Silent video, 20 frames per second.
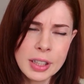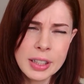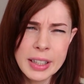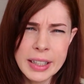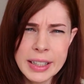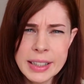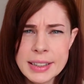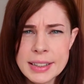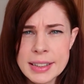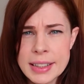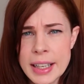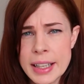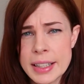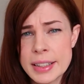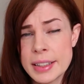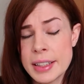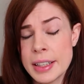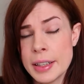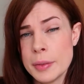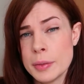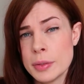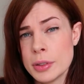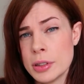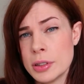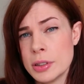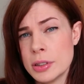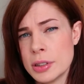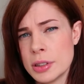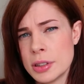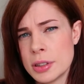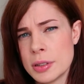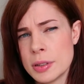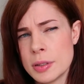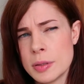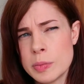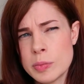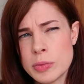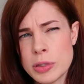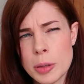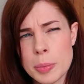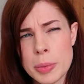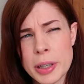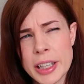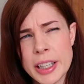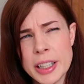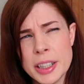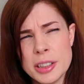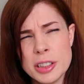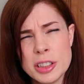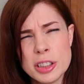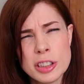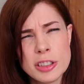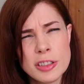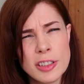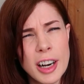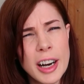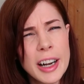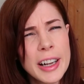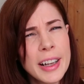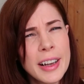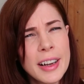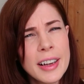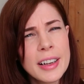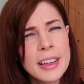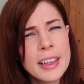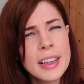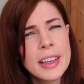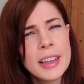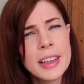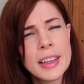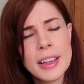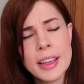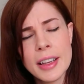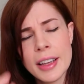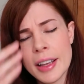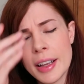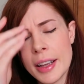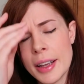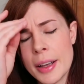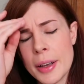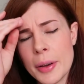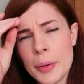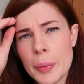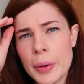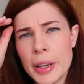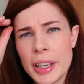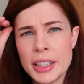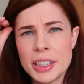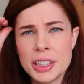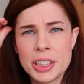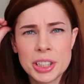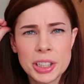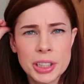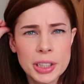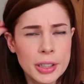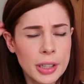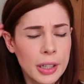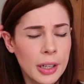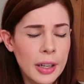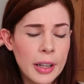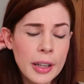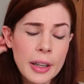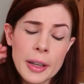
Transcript: they said it was probably dry eye, which